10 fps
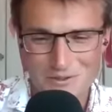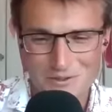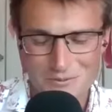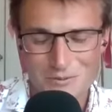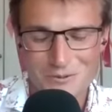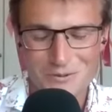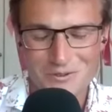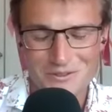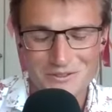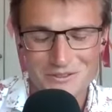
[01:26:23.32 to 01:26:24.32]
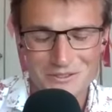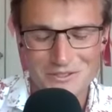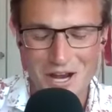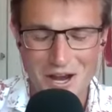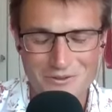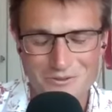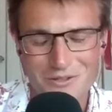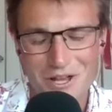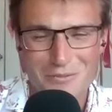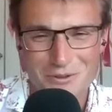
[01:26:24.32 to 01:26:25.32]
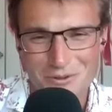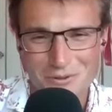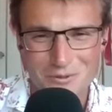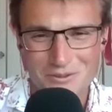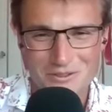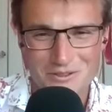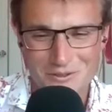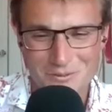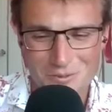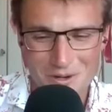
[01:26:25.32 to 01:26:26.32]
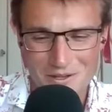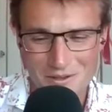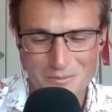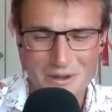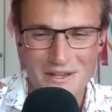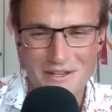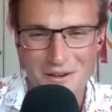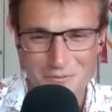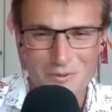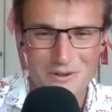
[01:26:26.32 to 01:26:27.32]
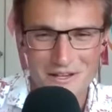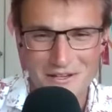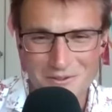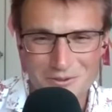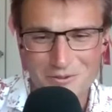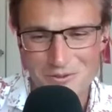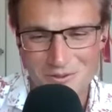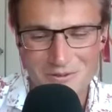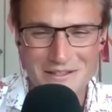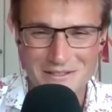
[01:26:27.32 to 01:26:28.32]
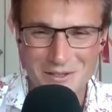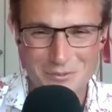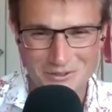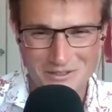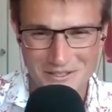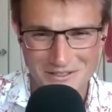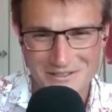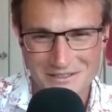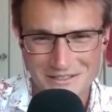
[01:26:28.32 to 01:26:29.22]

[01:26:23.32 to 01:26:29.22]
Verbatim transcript: for sharing your time and thoughts with me and everyone here on the Facing Up podcast.